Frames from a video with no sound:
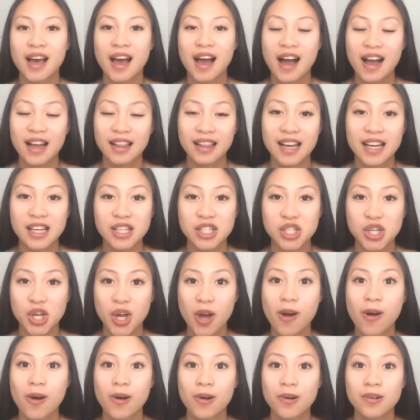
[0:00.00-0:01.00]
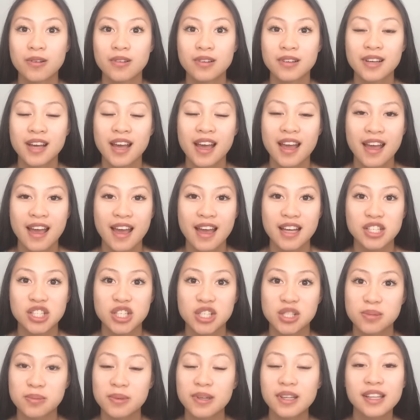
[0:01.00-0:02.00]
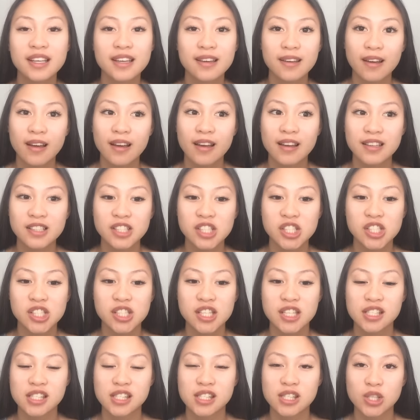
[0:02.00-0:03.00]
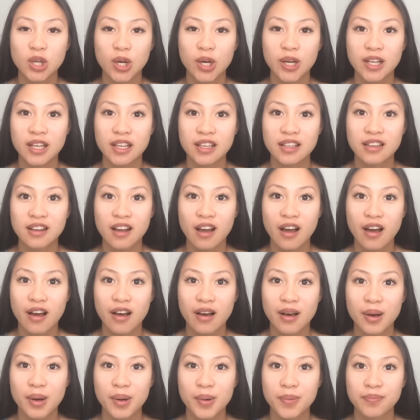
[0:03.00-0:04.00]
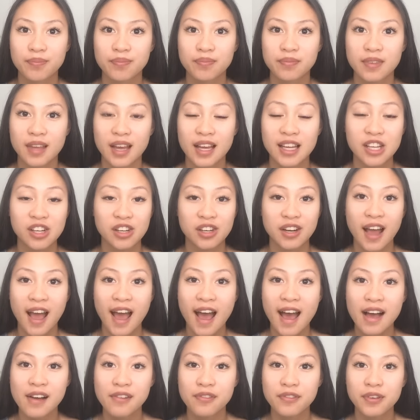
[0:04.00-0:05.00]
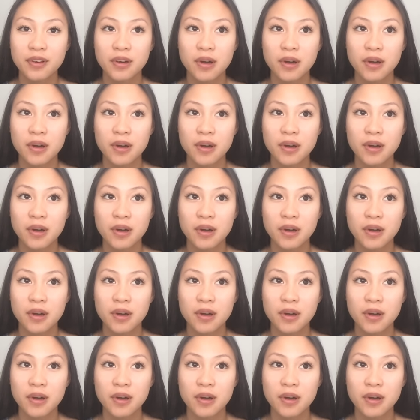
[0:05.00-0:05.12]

Ailashco. She's really good. She just started a year and a half